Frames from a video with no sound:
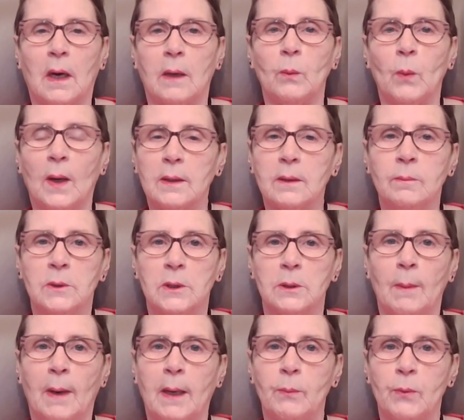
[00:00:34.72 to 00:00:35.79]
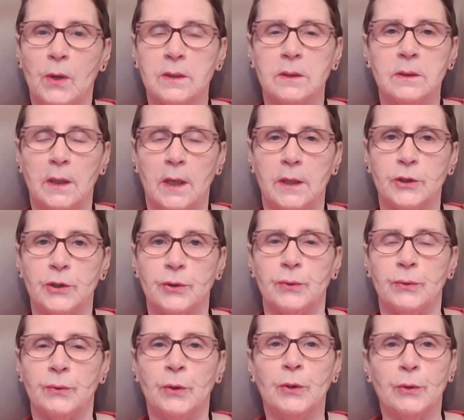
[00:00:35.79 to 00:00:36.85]
and welcome to my
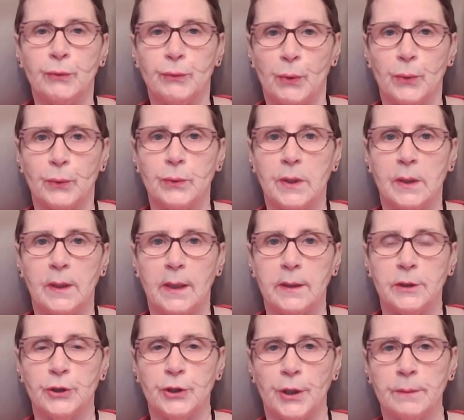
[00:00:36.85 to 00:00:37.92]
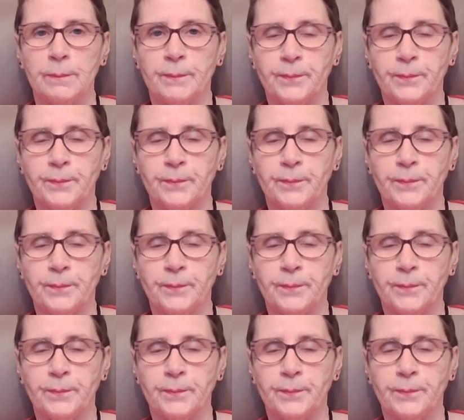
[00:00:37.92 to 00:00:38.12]
presentation, Drawn to Nature.